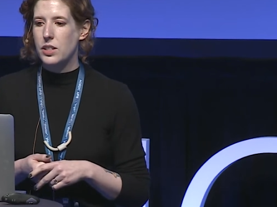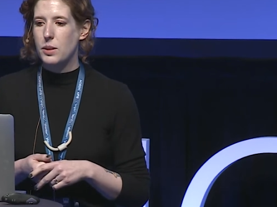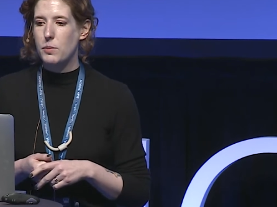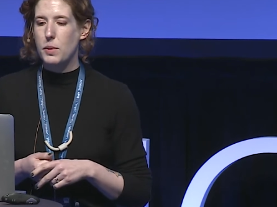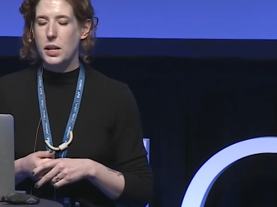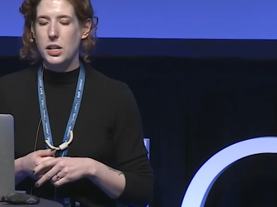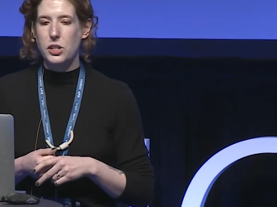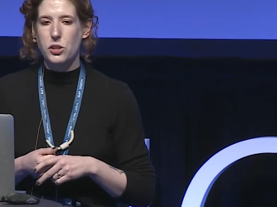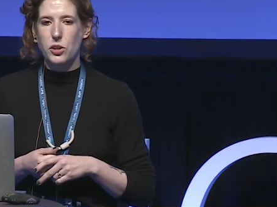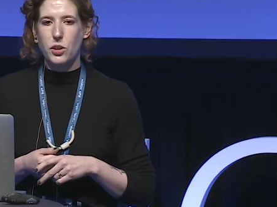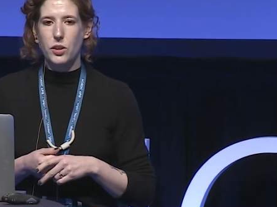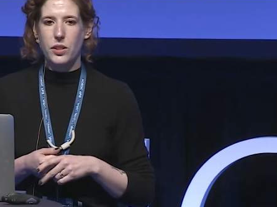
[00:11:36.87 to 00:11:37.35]

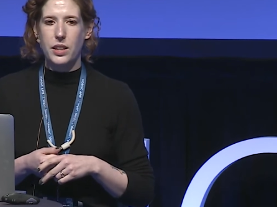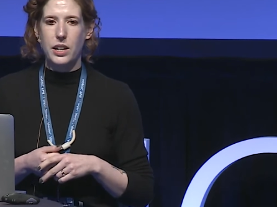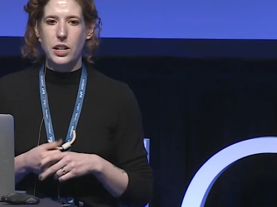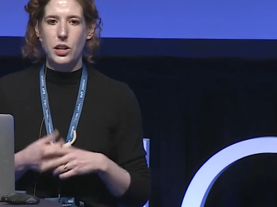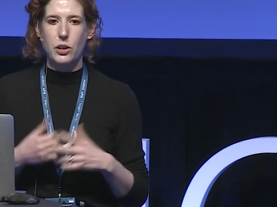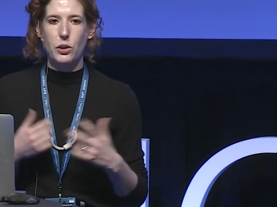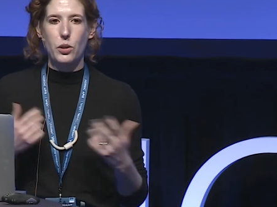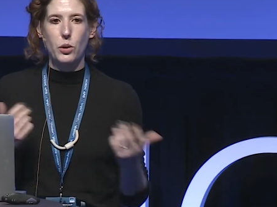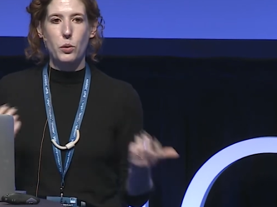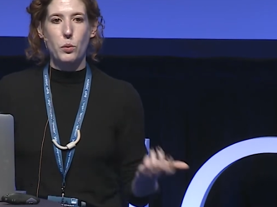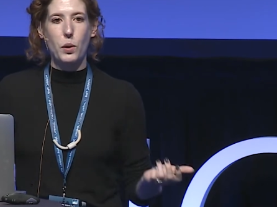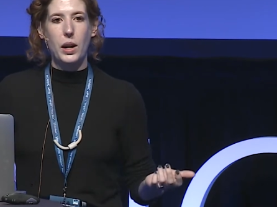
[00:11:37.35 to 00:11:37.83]
make sure that
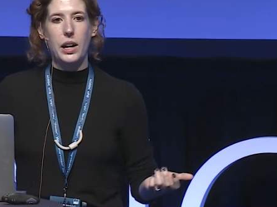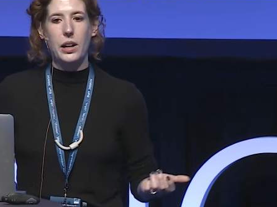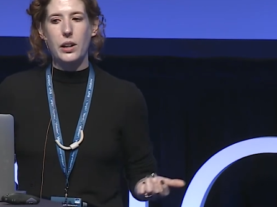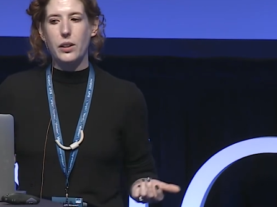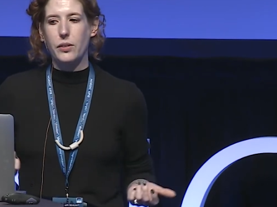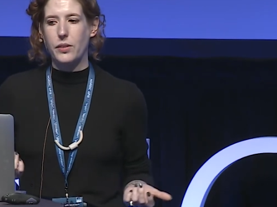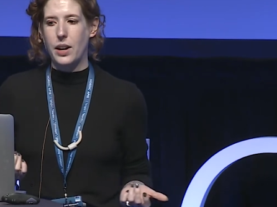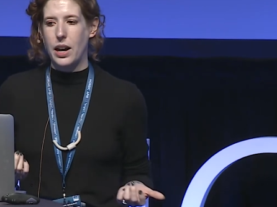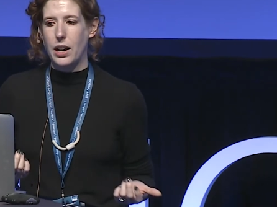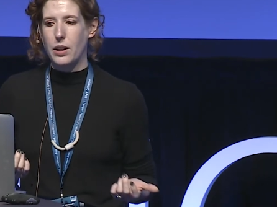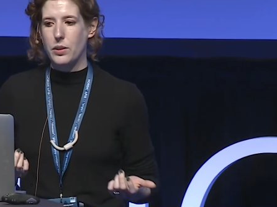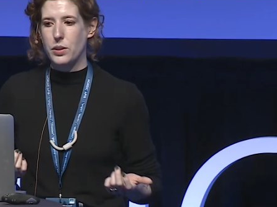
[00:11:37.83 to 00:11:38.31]
you're
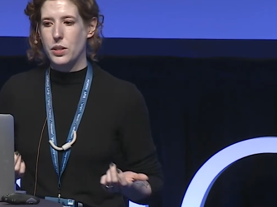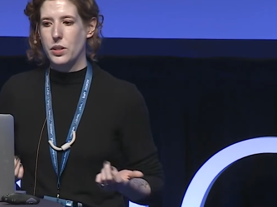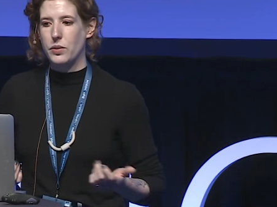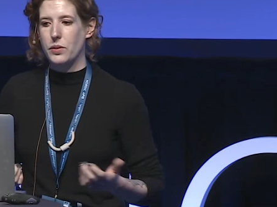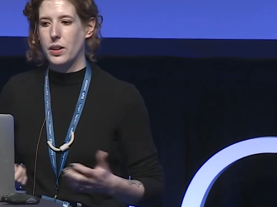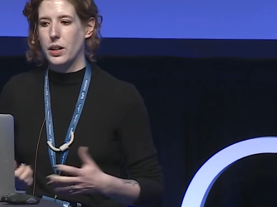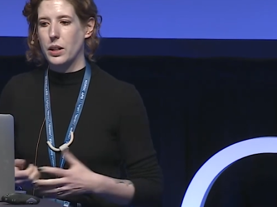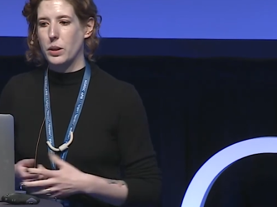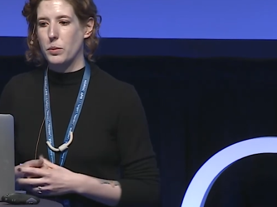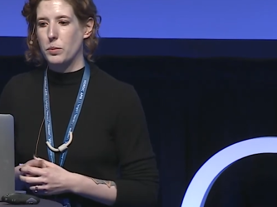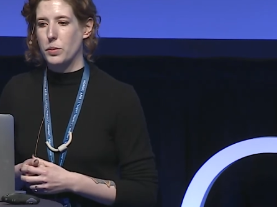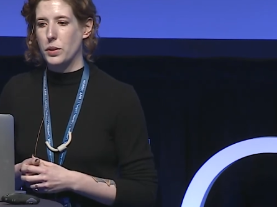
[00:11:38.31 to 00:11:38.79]
aware of how
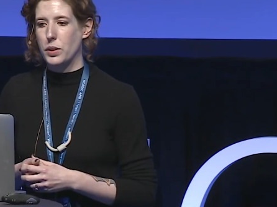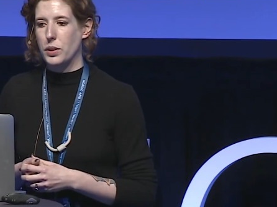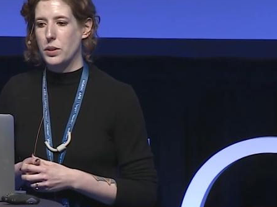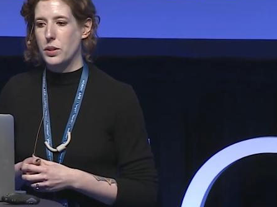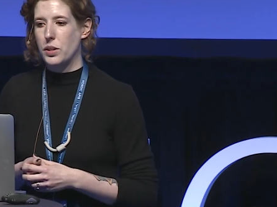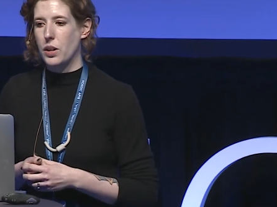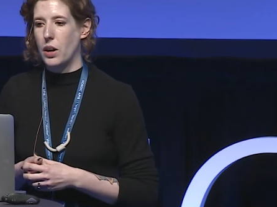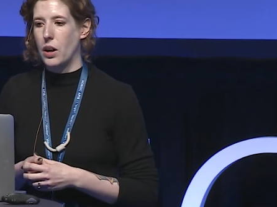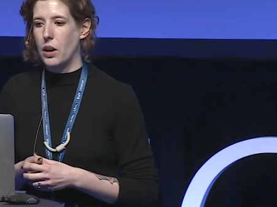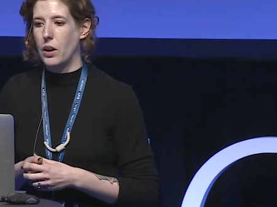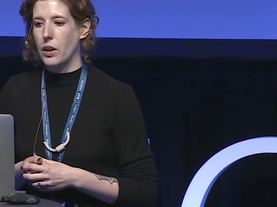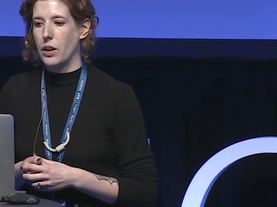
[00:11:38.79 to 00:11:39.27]

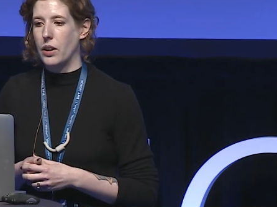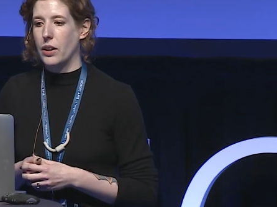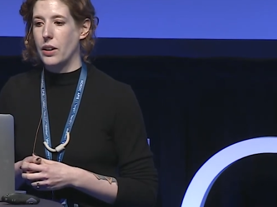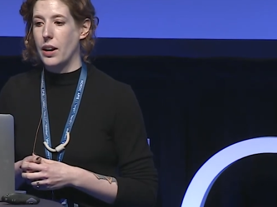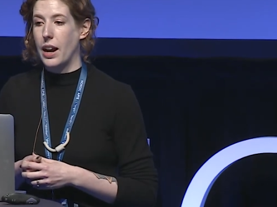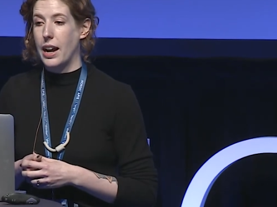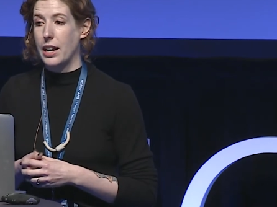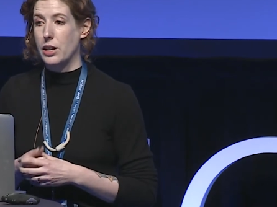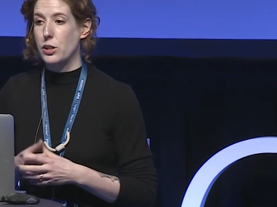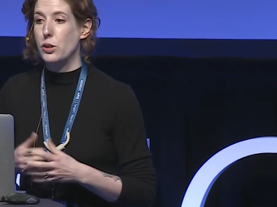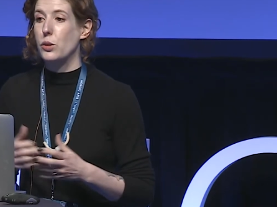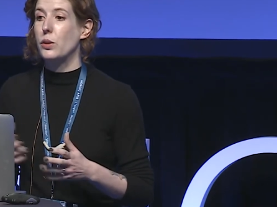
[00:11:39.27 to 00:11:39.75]
developers
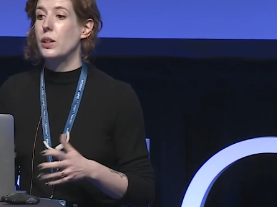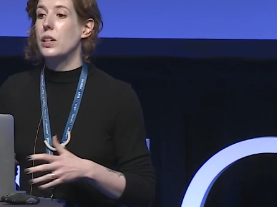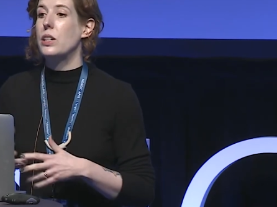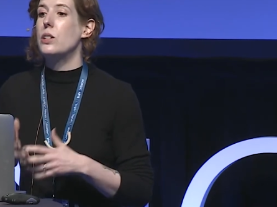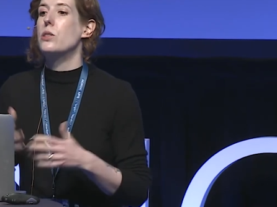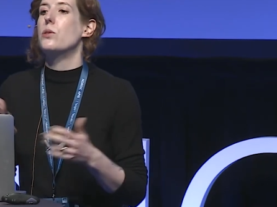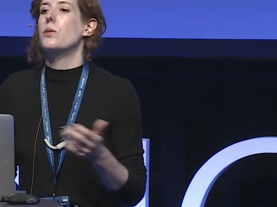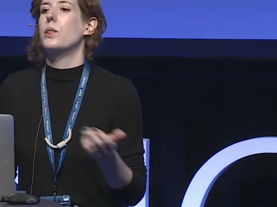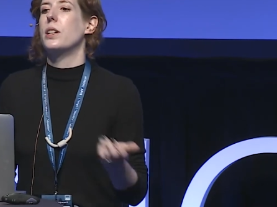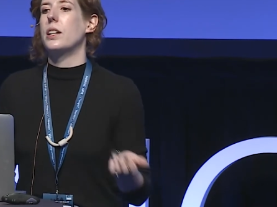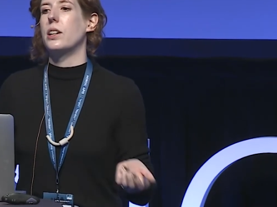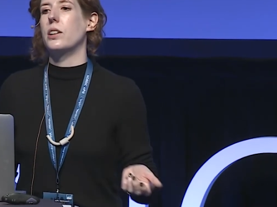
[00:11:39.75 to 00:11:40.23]
are actually
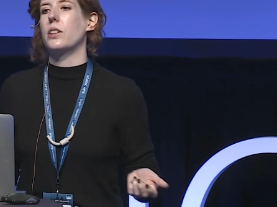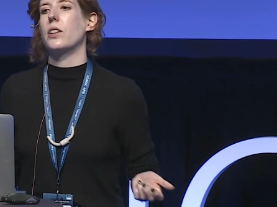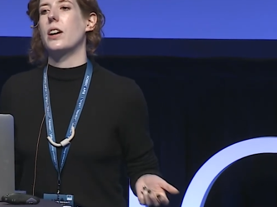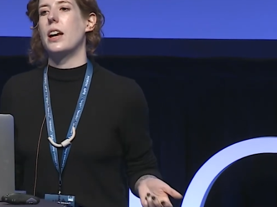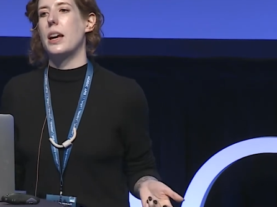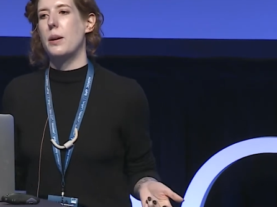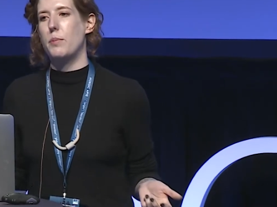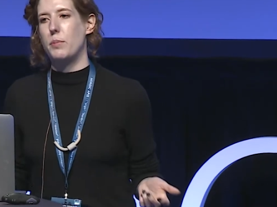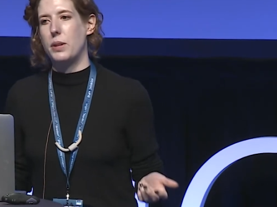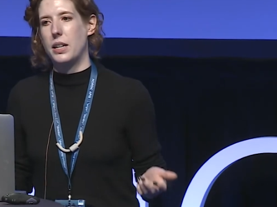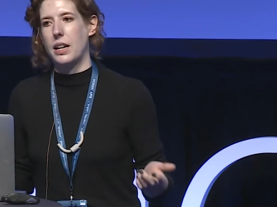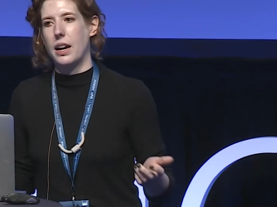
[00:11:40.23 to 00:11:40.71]
using your
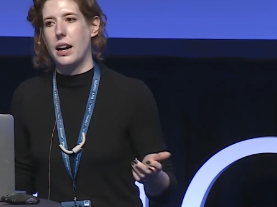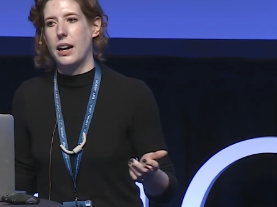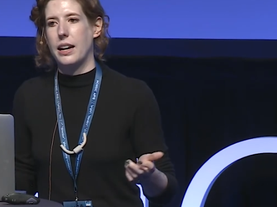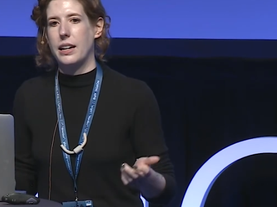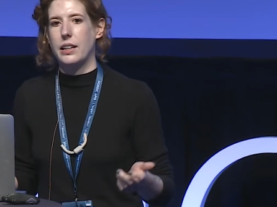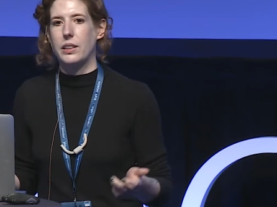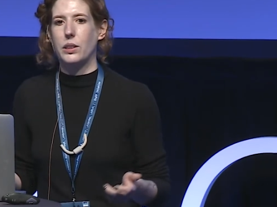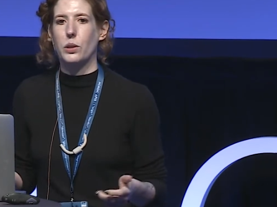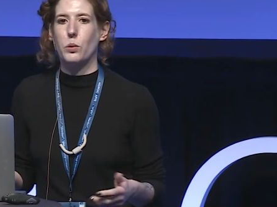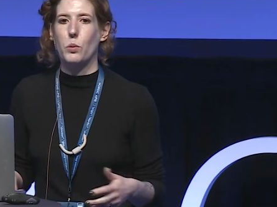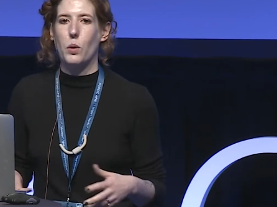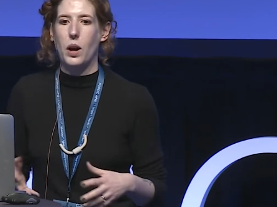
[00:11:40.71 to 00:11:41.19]

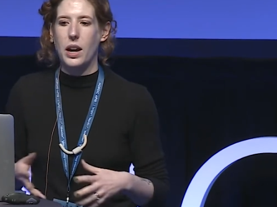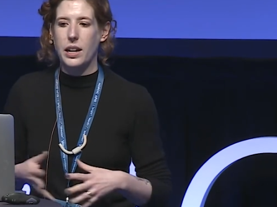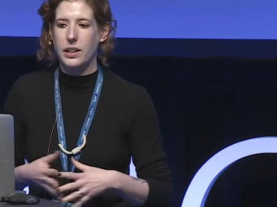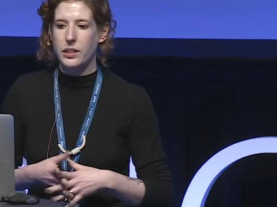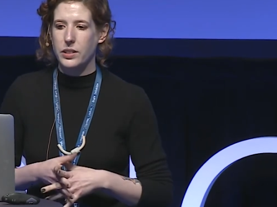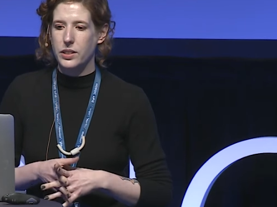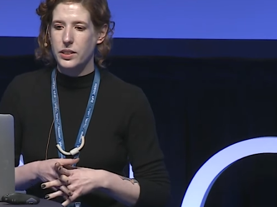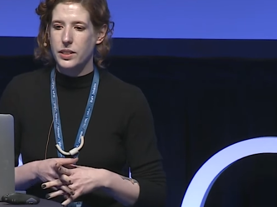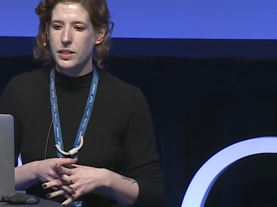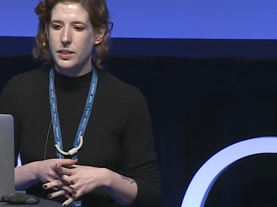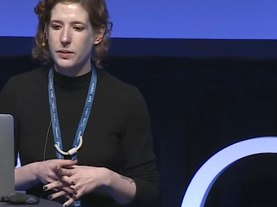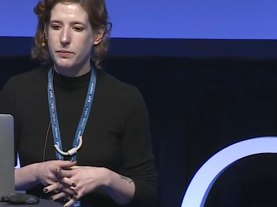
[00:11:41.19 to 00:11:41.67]
API in the
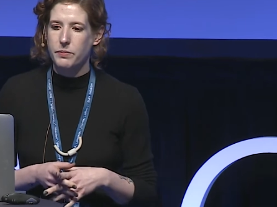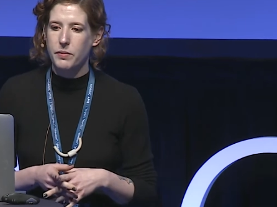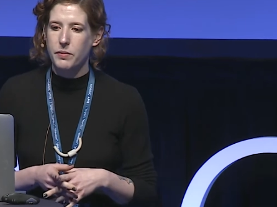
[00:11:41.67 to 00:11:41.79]
wild.